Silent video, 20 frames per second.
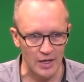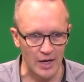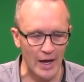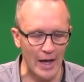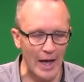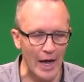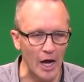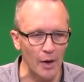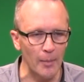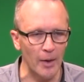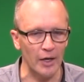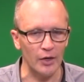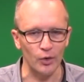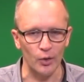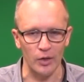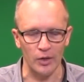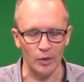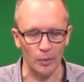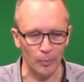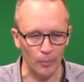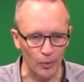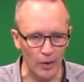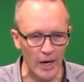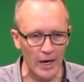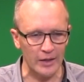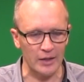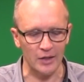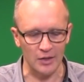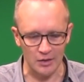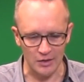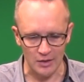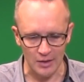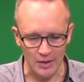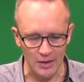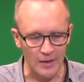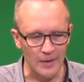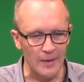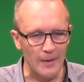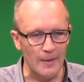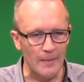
Now, how am I going to practically